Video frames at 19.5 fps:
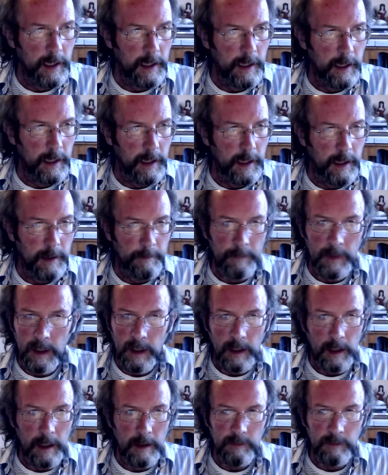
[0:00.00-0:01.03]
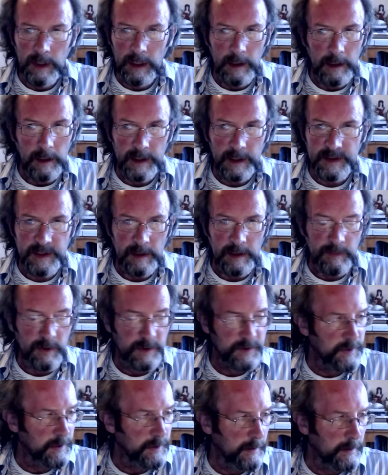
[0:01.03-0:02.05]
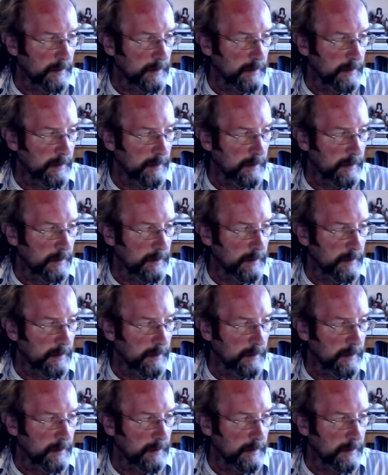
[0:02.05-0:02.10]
I really like ZBrush, you know,